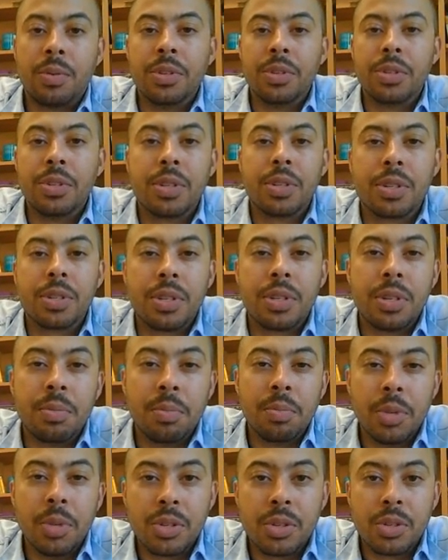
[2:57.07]
only
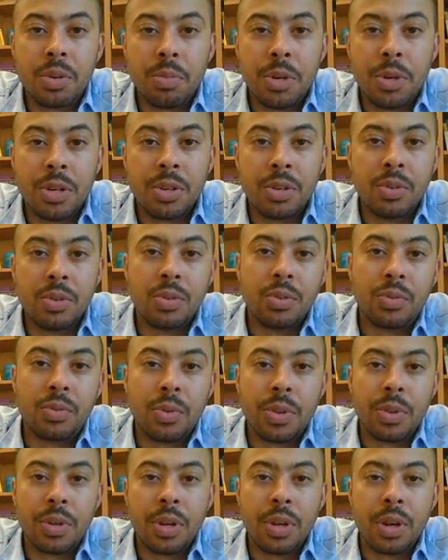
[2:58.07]
16 bits are being used
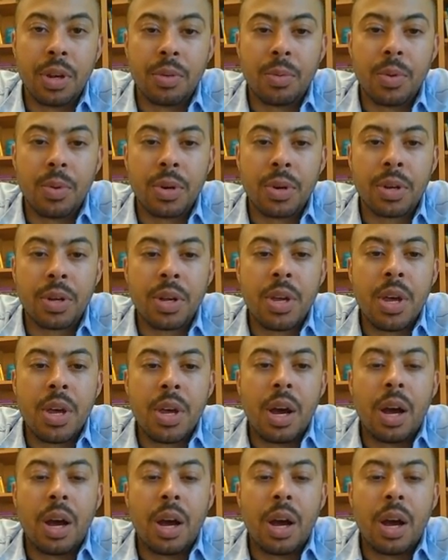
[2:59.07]
for the network,